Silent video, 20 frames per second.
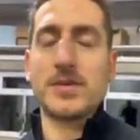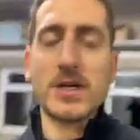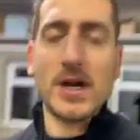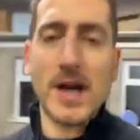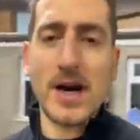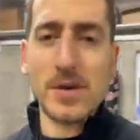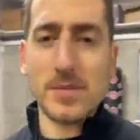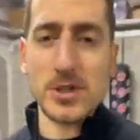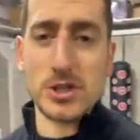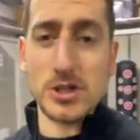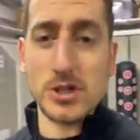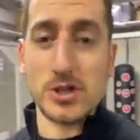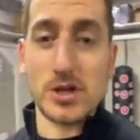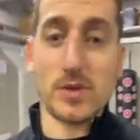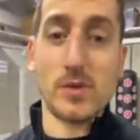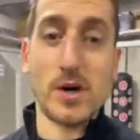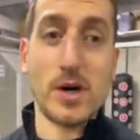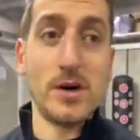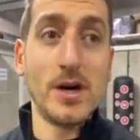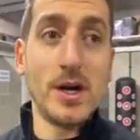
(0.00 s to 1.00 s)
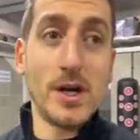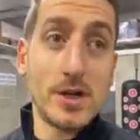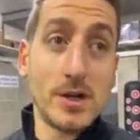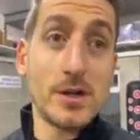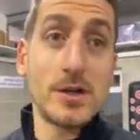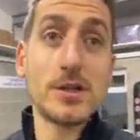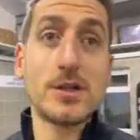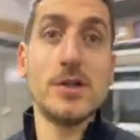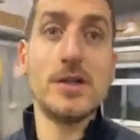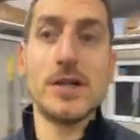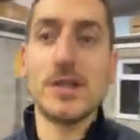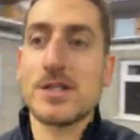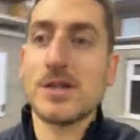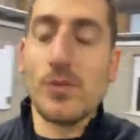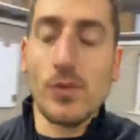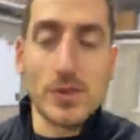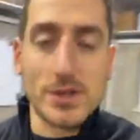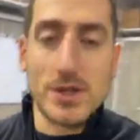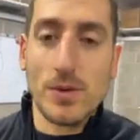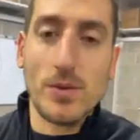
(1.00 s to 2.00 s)
So how much do you drink? Well, 2 litres
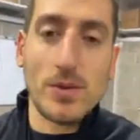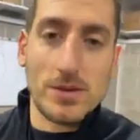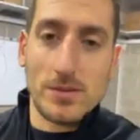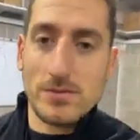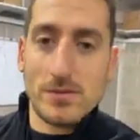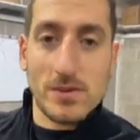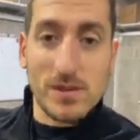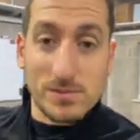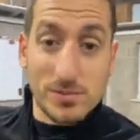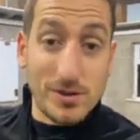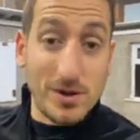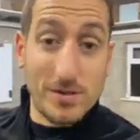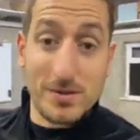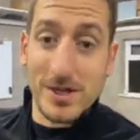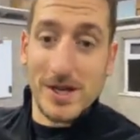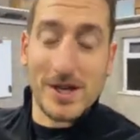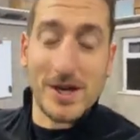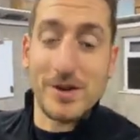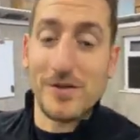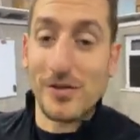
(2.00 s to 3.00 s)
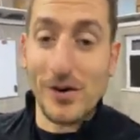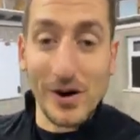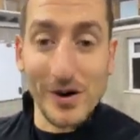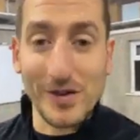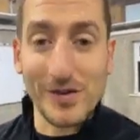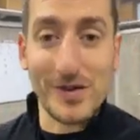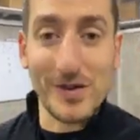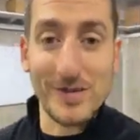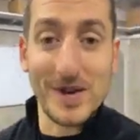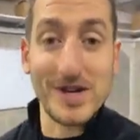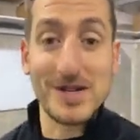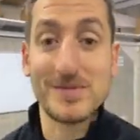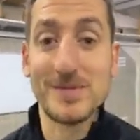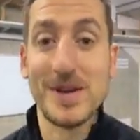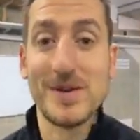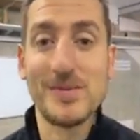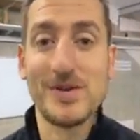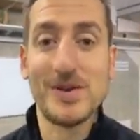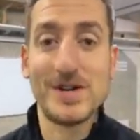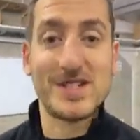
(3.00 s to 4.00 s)
of water wouldn't probably go wrong for most
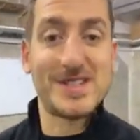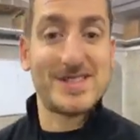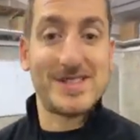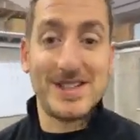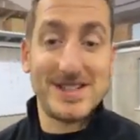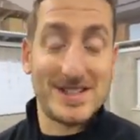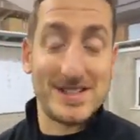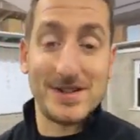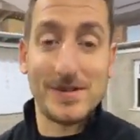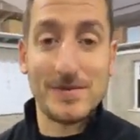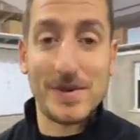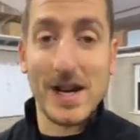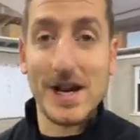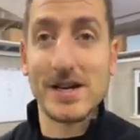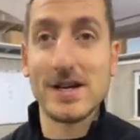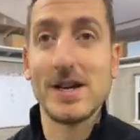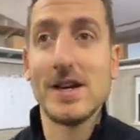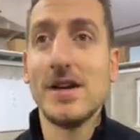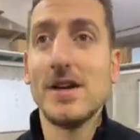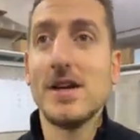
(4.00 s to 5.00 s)
people. It's not bad.